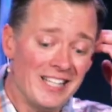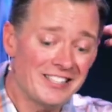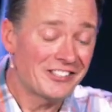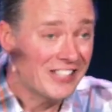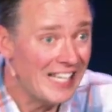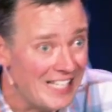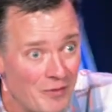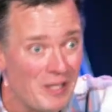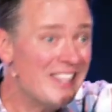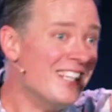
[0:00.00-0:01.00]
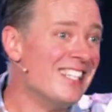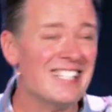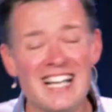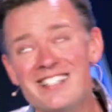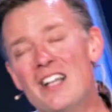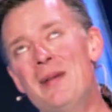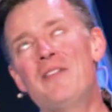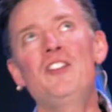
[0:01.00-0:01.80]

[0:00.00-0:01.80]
like, Satan, and we think of this kind of stuff, man,